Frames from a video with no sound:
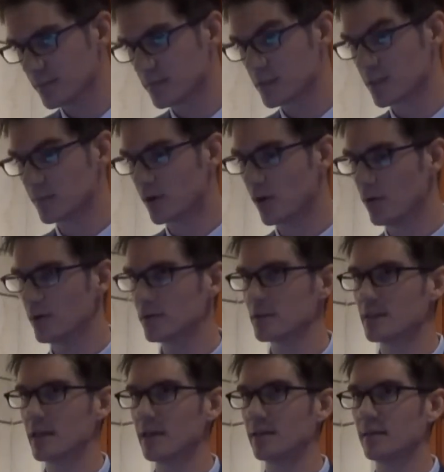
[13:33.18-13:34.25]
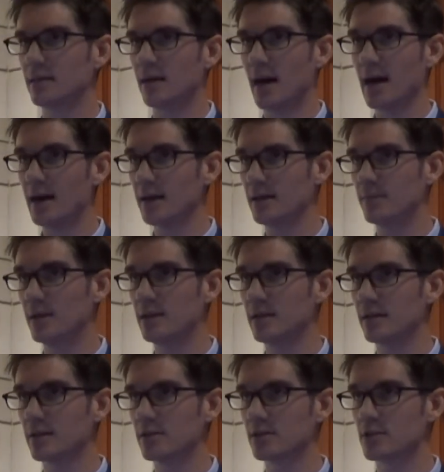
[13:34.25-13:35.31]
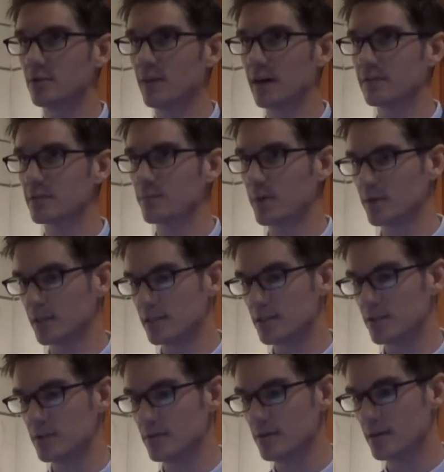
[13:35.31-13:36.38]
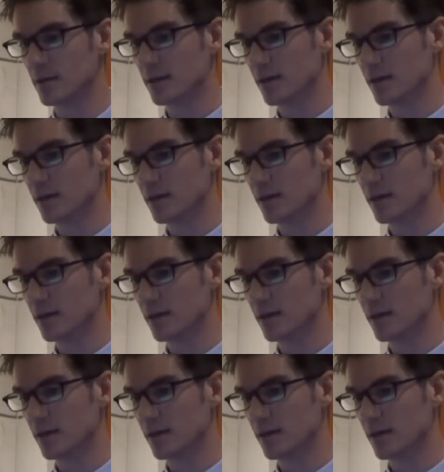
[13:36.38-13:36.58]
Some goals that I and many others who I've spoken to